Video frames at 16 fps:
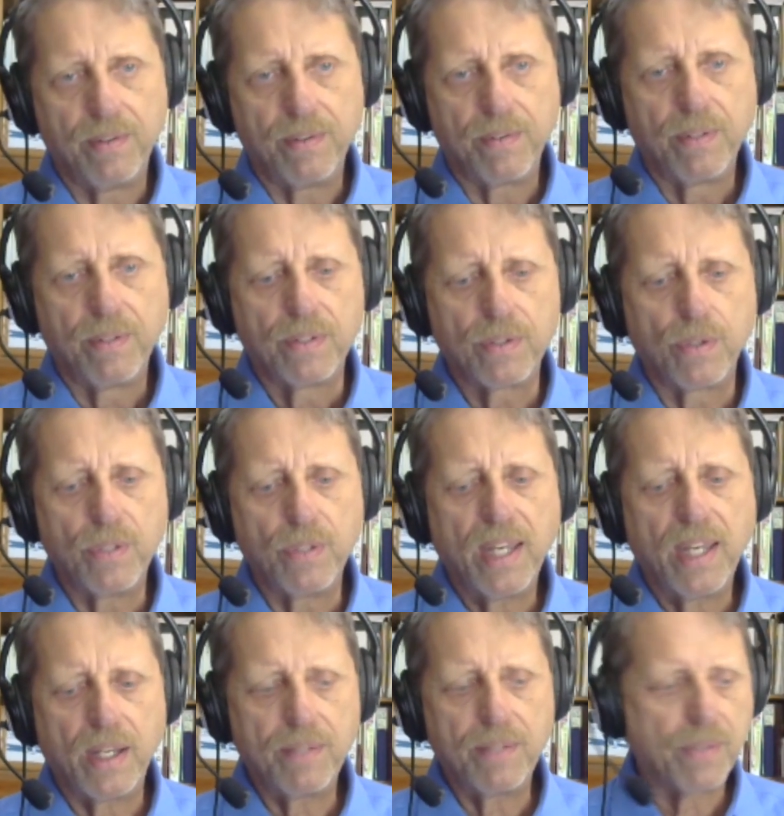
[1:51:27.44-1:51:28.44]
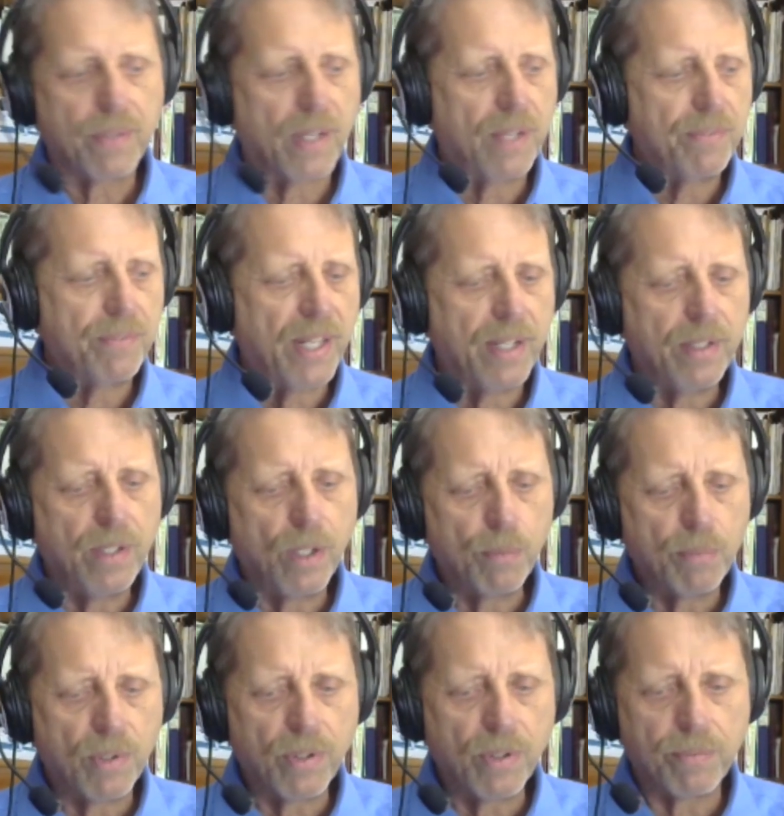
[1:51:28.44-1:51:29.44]
So yeah, I've had a
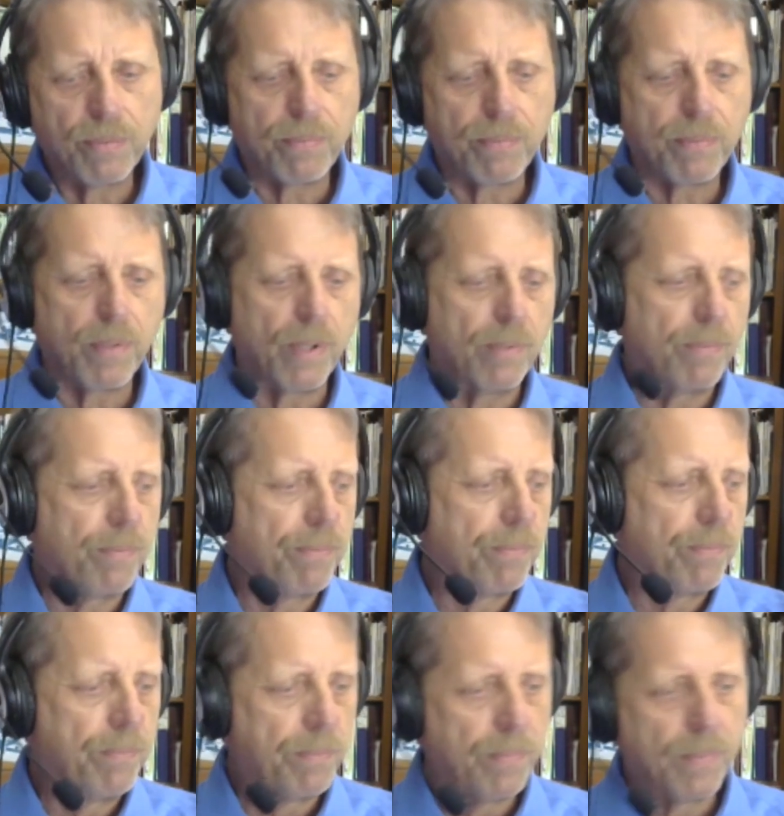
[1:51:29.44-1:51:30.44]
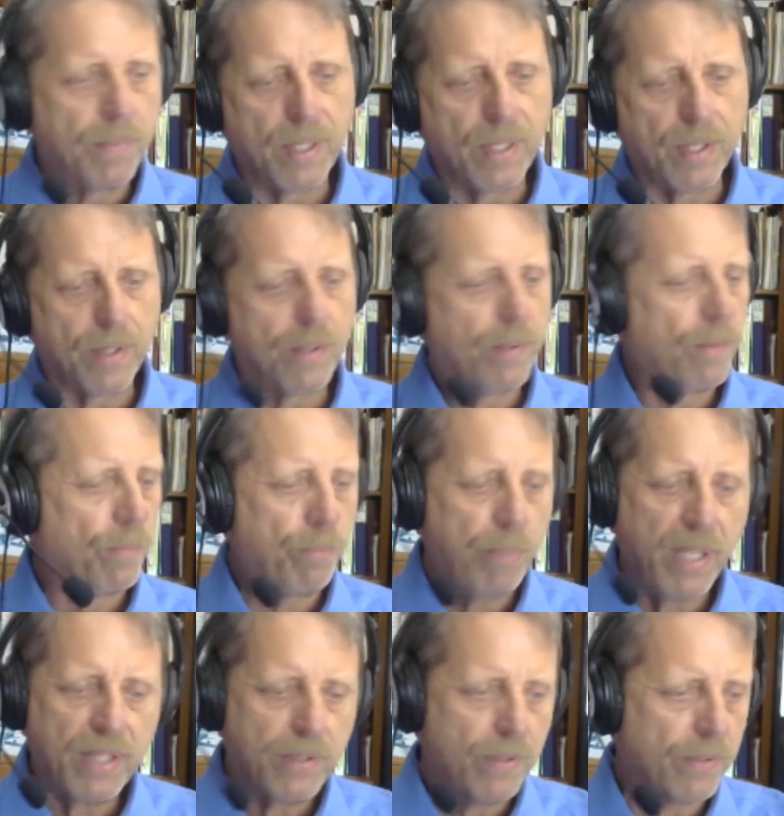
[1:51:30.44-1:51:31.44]
number of
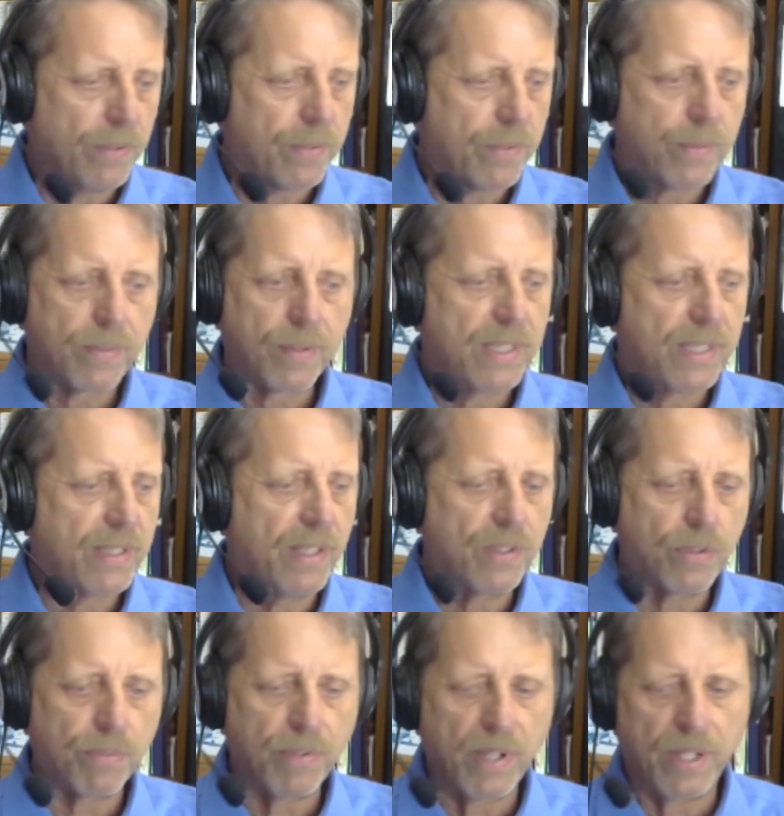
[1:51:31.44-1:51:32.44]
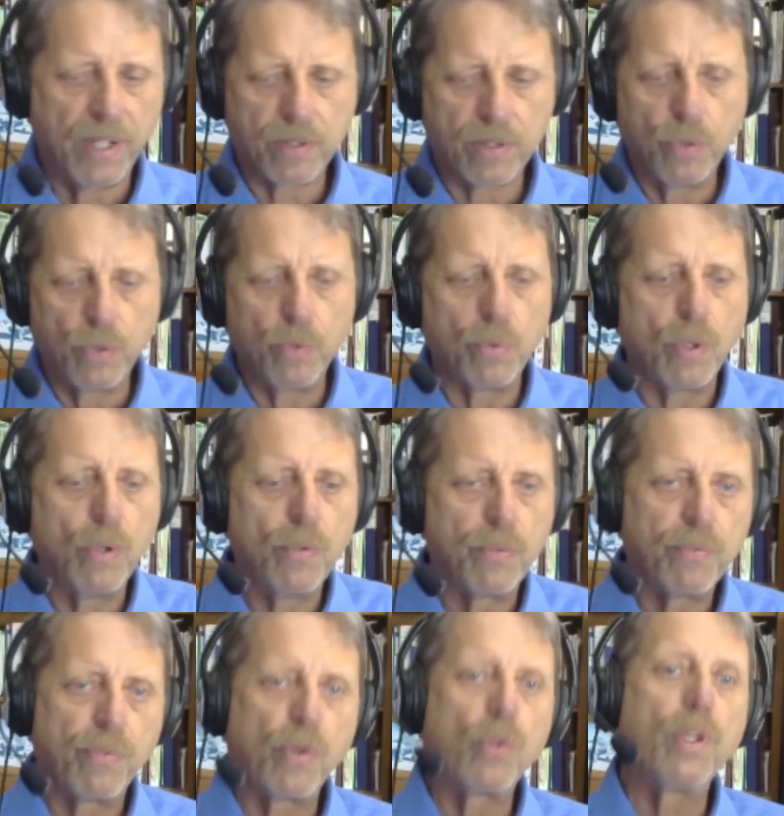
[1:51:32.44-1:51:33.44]
patients, schizophrenics, who
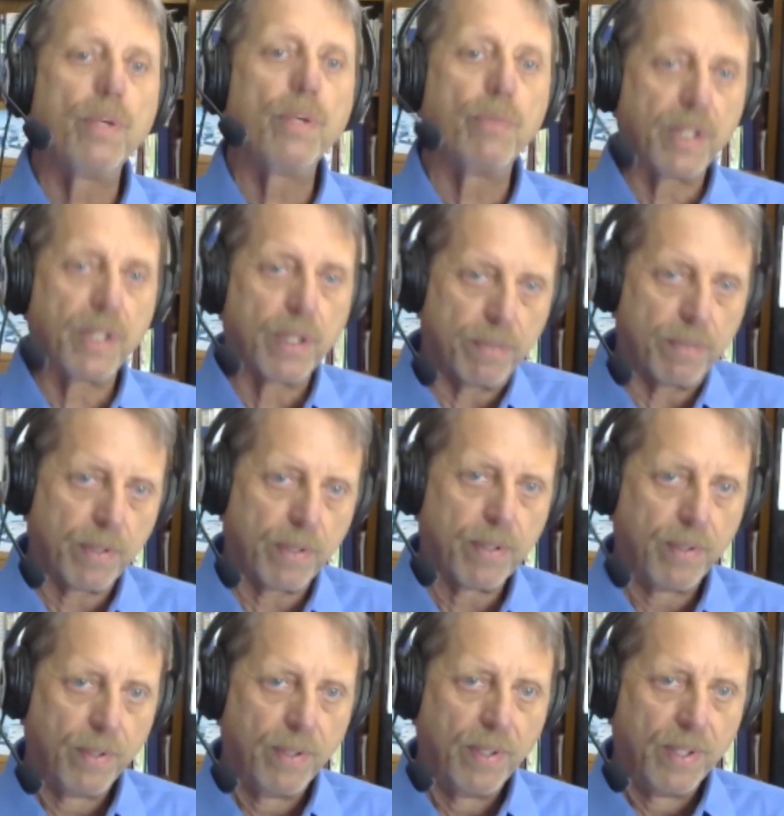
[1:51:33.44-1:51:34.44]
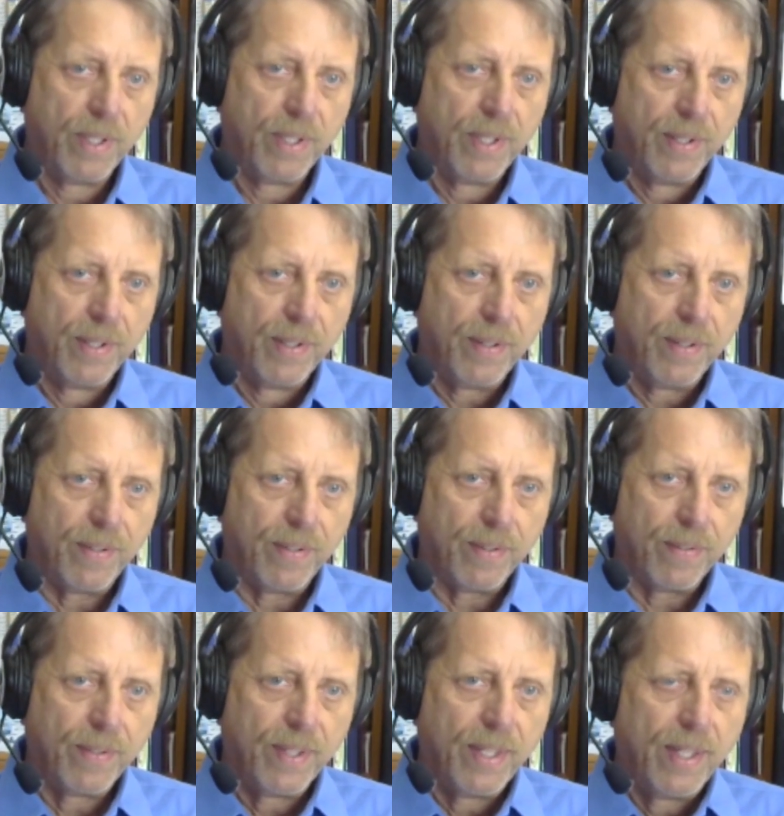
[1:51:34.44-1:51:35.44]
fully recovered.
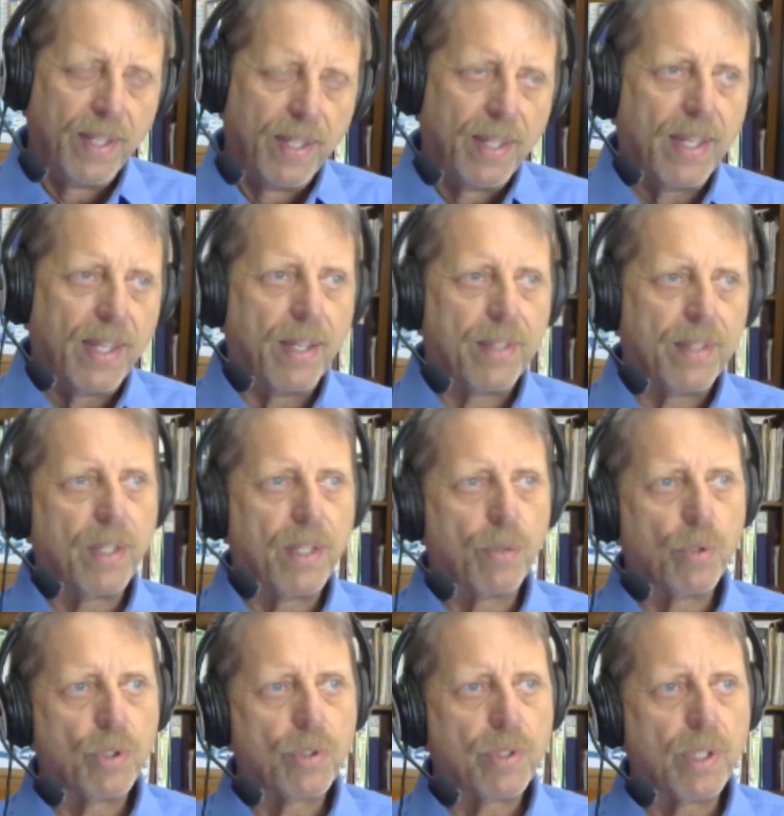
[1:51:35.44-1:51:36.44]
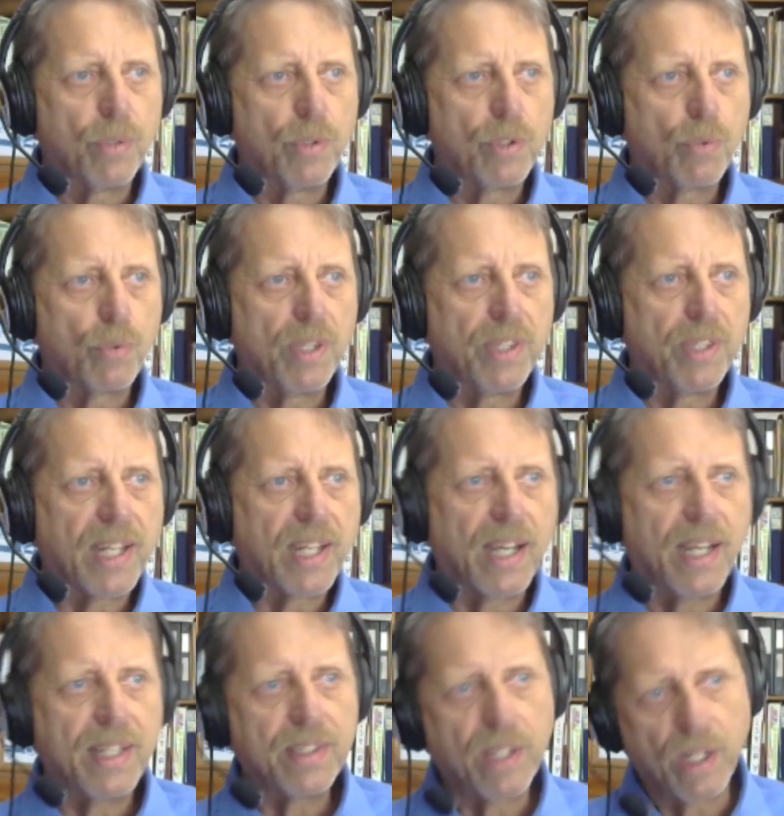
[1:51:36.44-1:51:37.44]
There was one, the
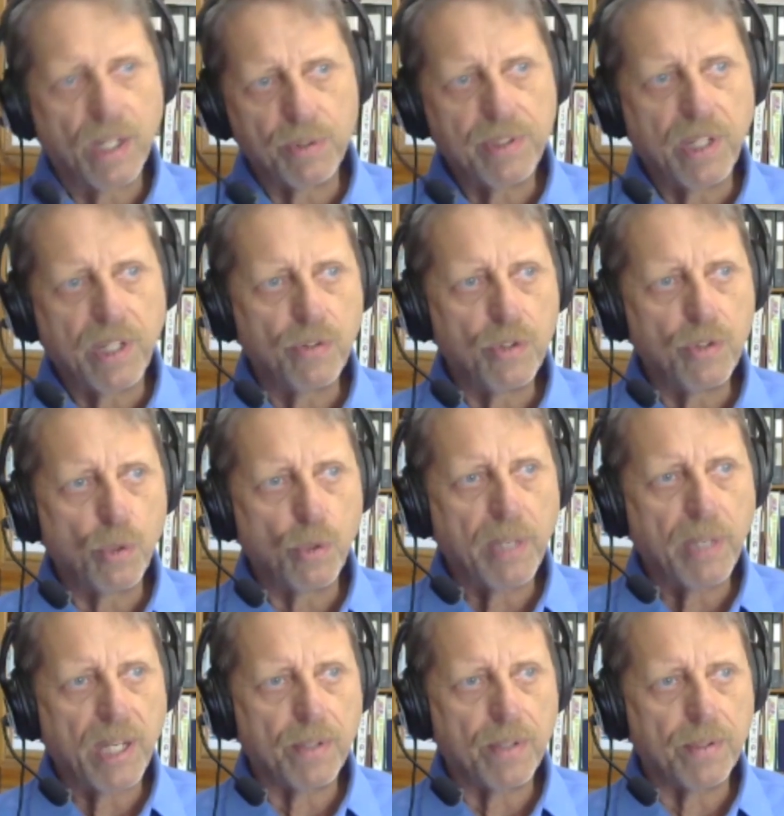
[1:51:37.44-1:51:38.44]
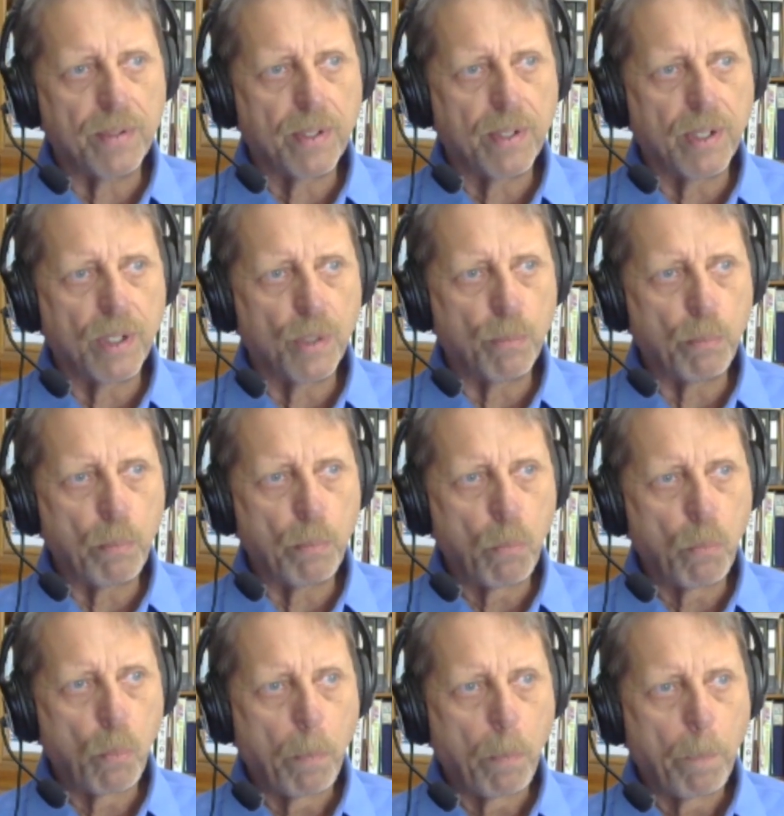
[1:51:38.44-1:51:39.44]
guy that I was telling you about,
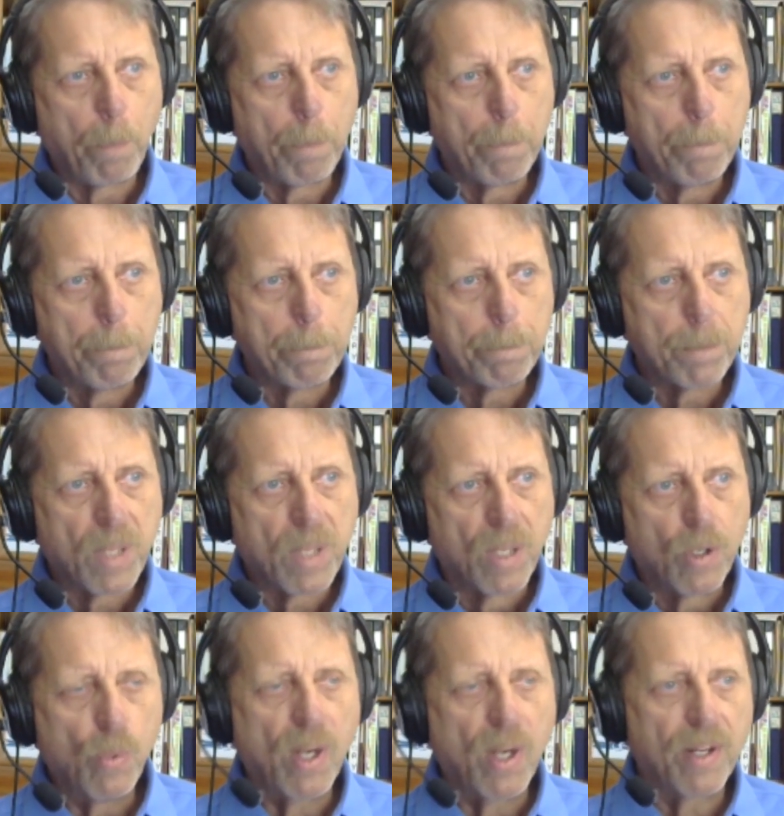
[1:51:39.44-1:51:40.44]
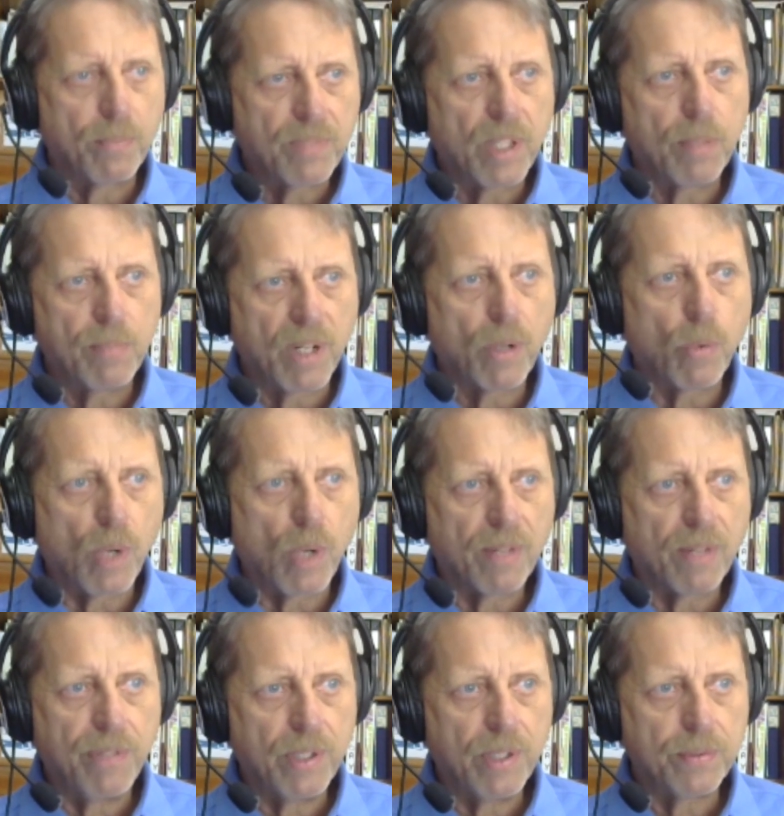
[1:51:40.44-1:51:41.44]
who went up to the
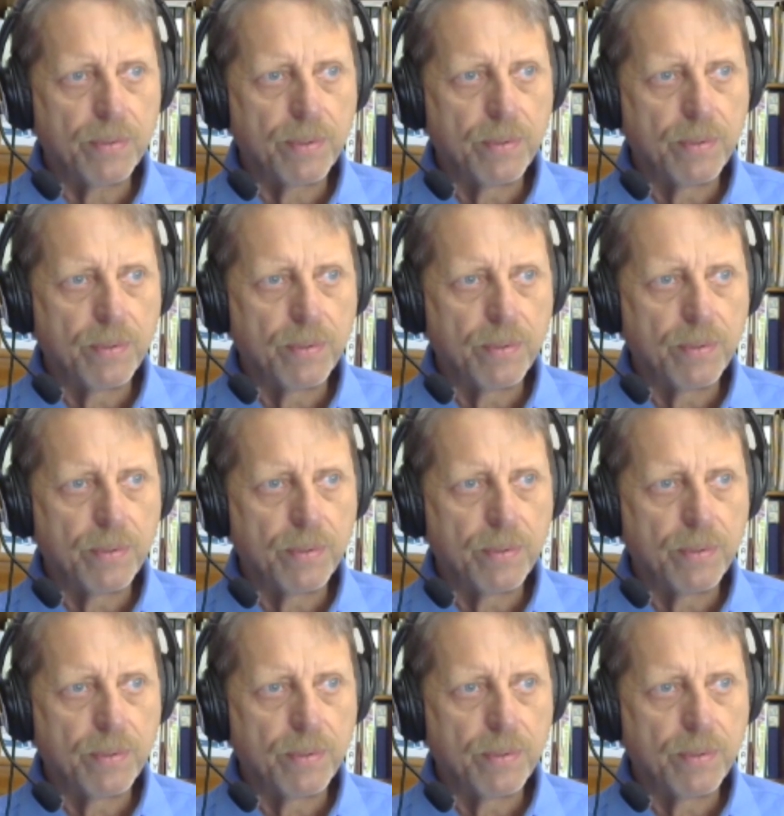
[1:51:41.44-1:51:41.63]
marijuana fields.